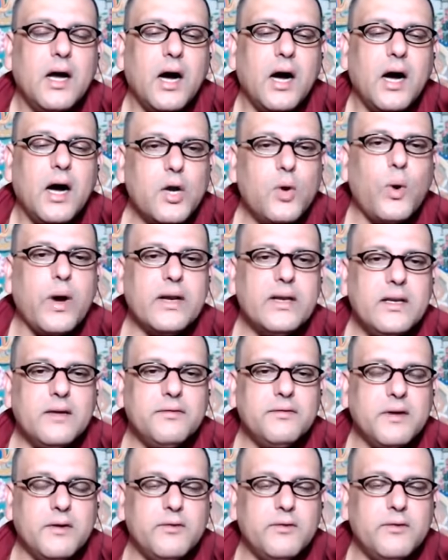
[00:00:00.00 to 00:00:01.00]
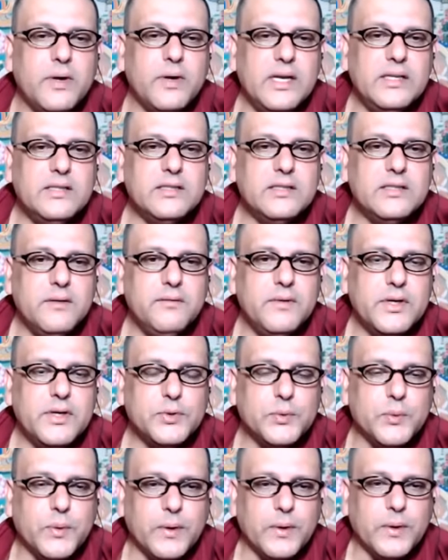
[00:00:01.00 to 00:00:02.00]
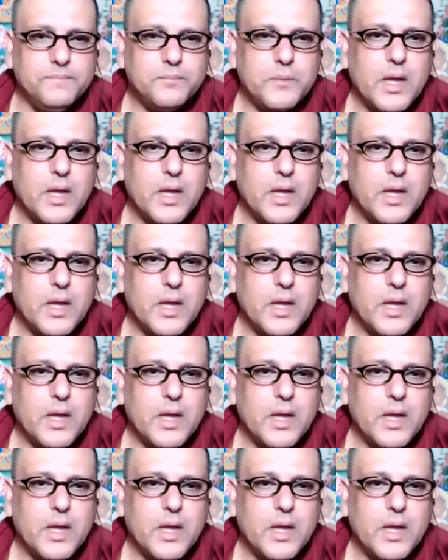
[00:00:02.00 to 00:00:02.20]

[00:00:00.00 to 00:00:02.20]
are quite different for each individual.